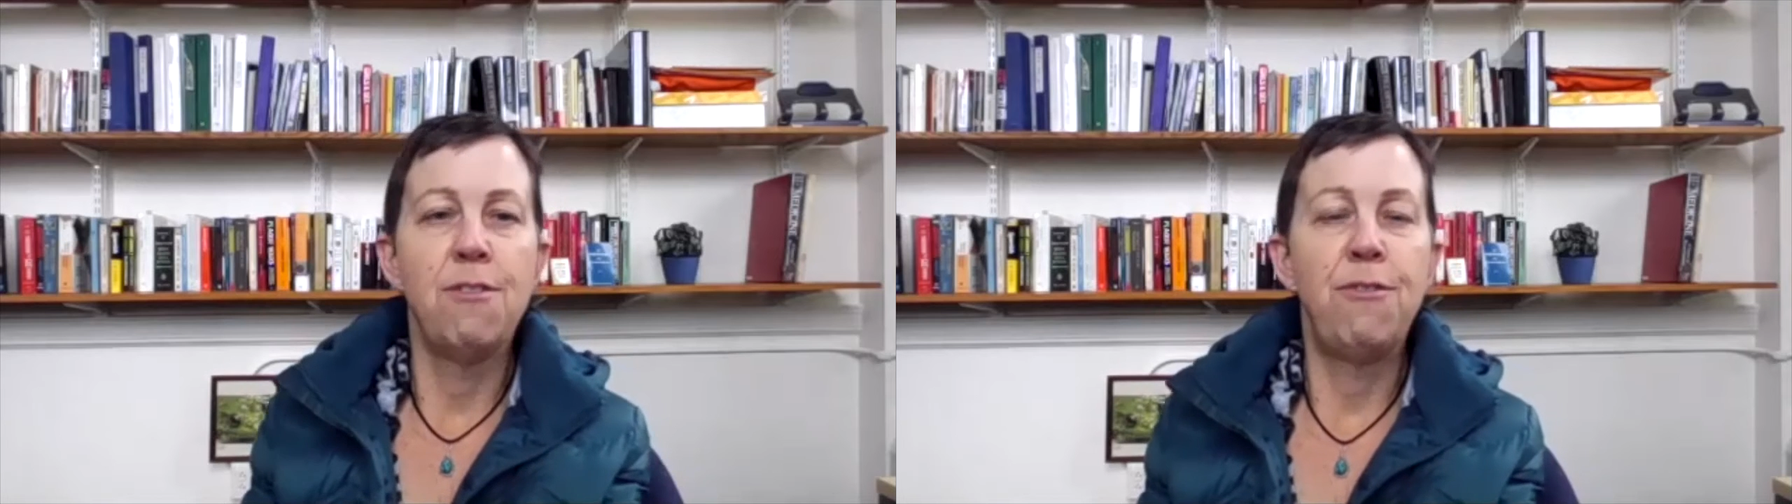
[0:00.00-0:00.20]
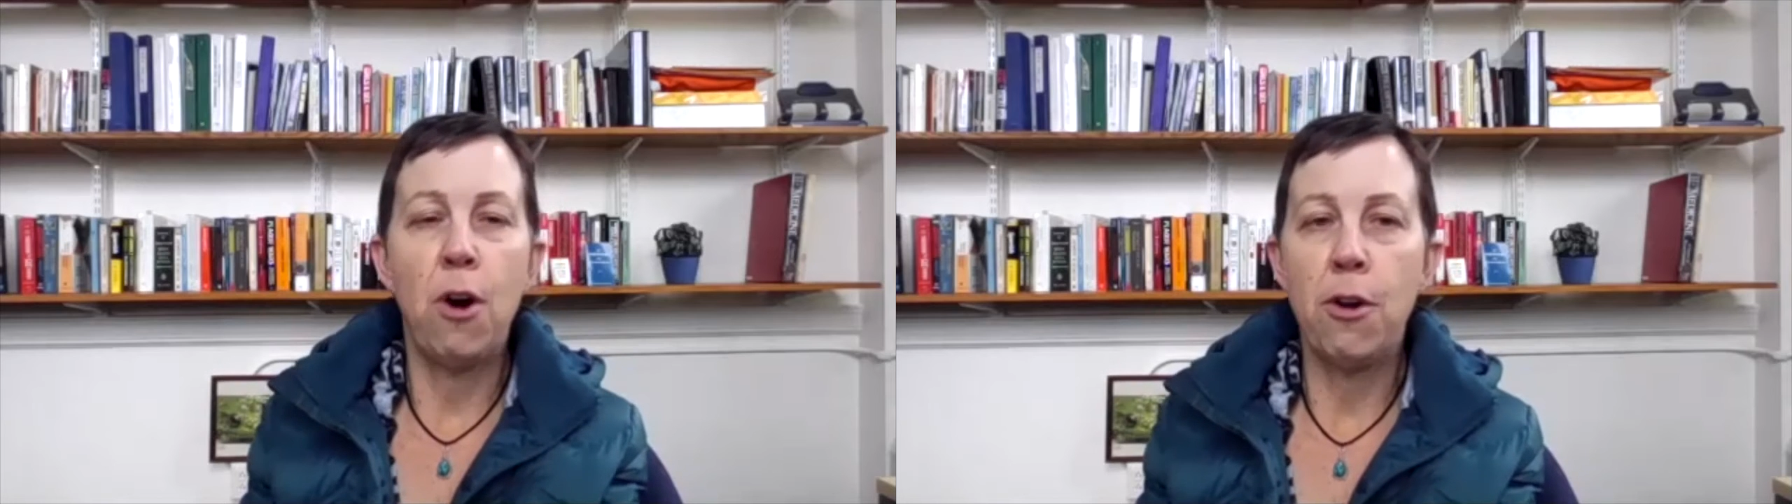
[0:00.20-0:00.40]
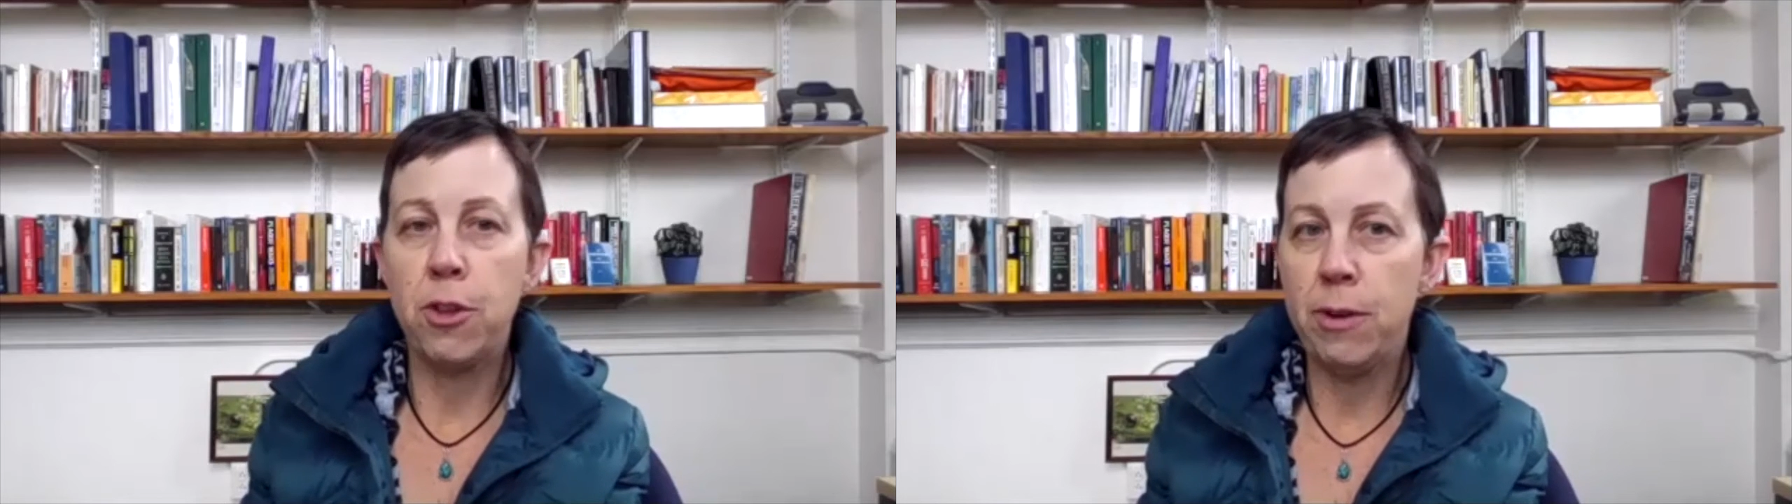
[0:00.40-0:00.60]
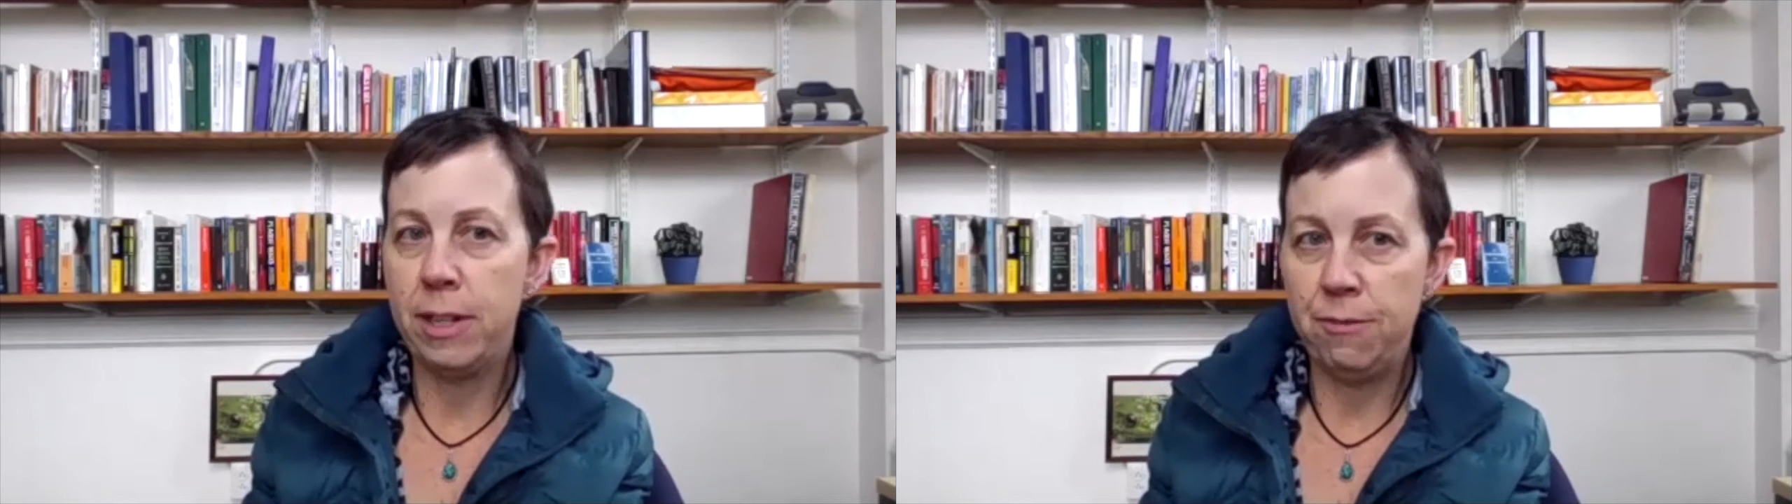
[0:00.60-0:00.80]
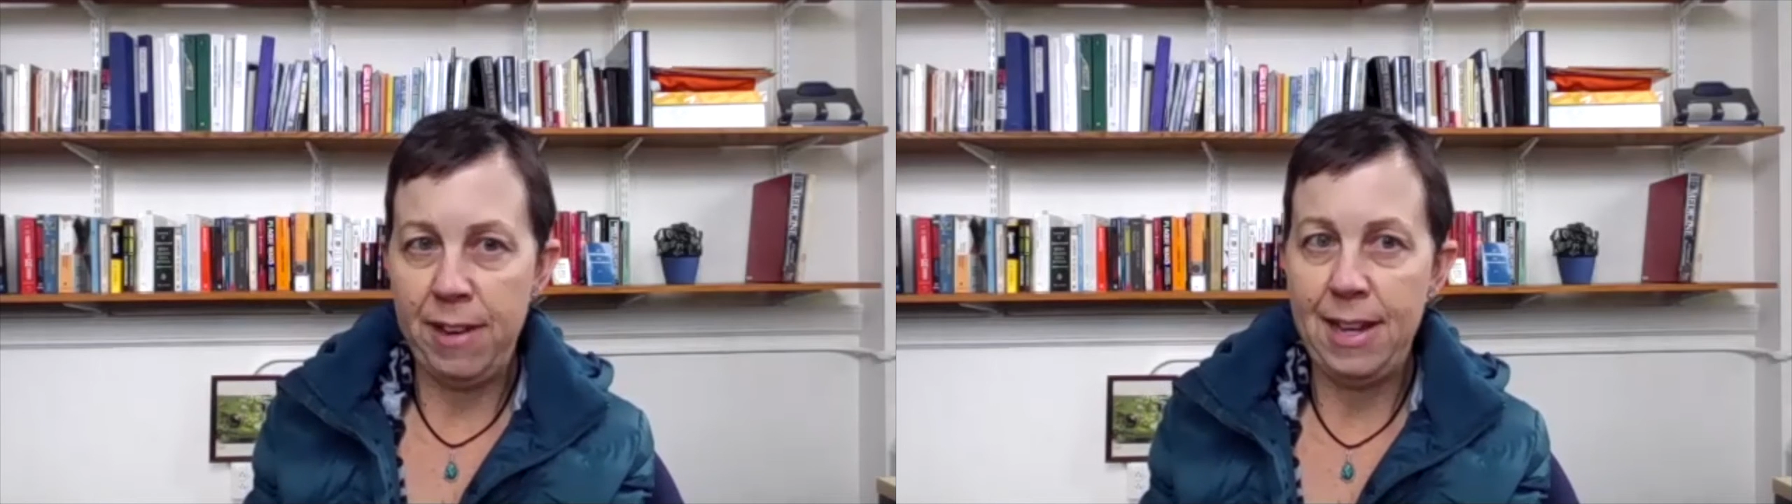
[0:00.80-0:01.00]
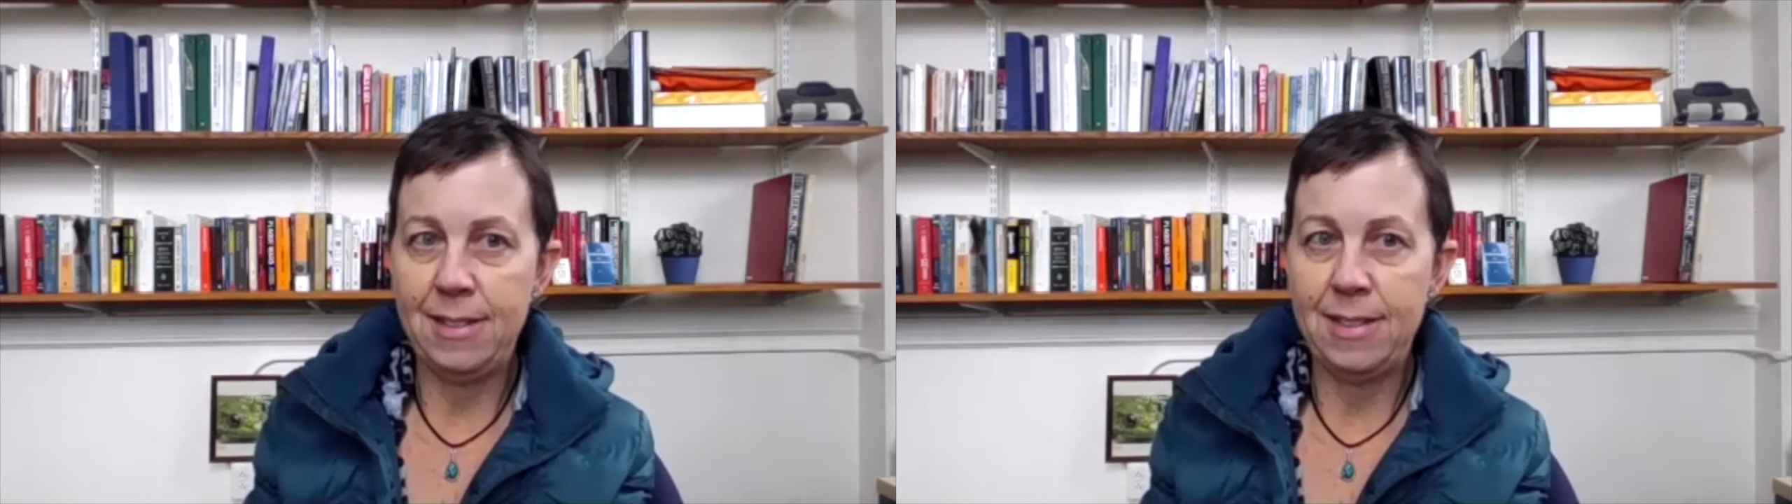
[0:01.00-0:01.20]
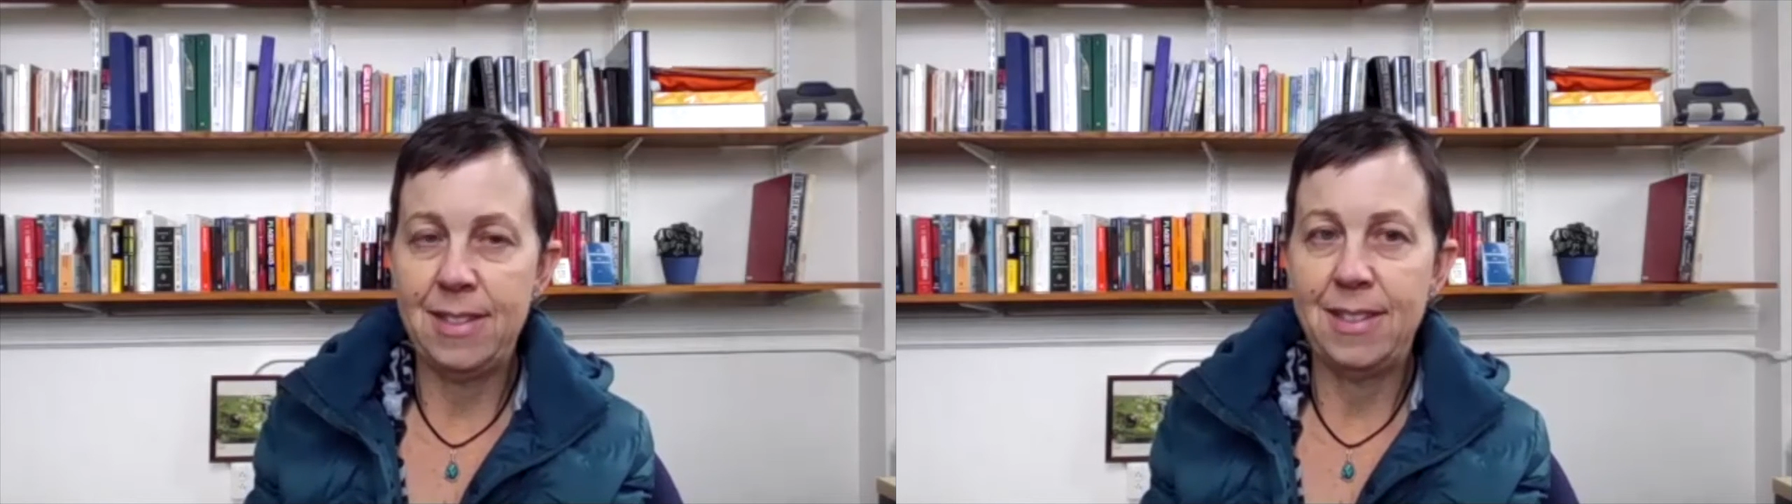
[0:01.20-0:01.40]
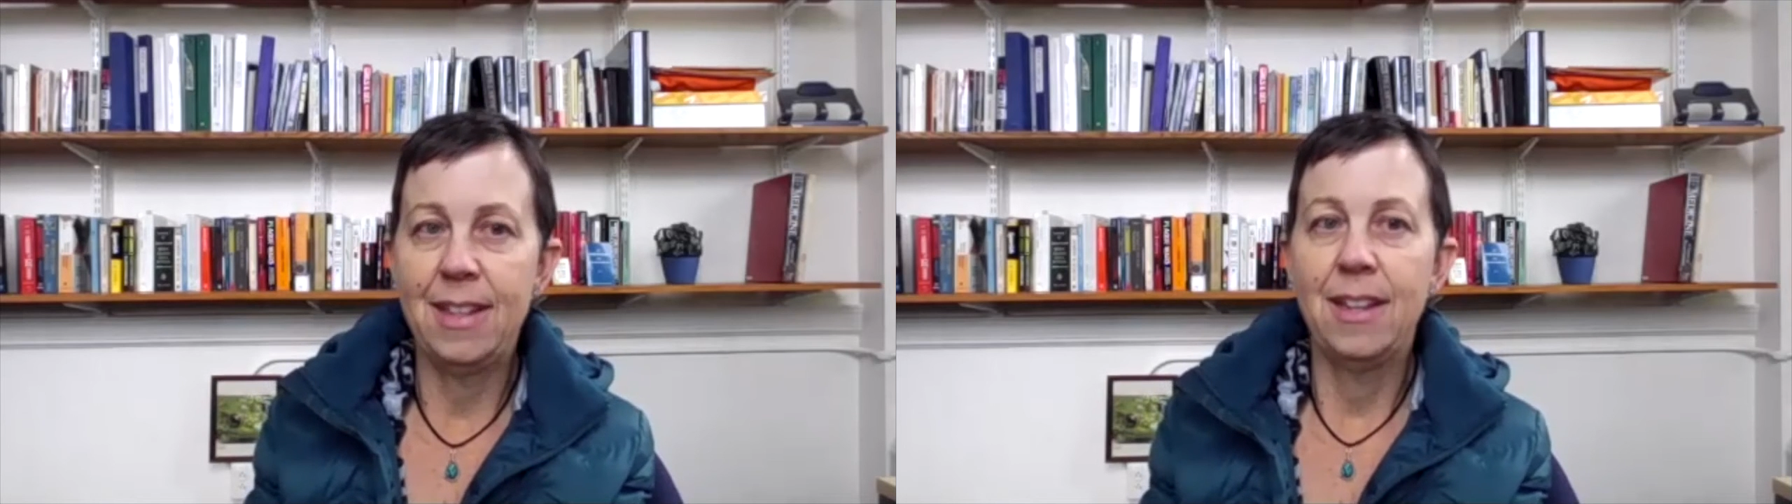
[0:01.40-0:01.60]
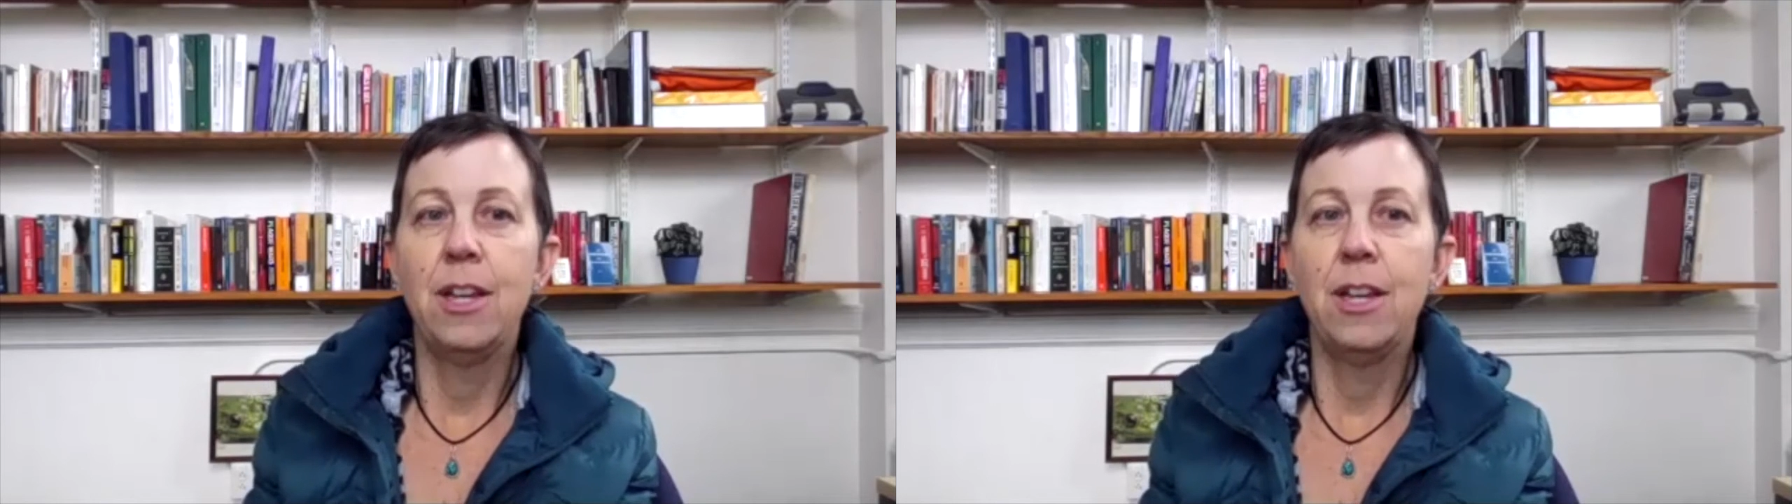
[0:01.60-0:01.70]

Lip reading: farther in advance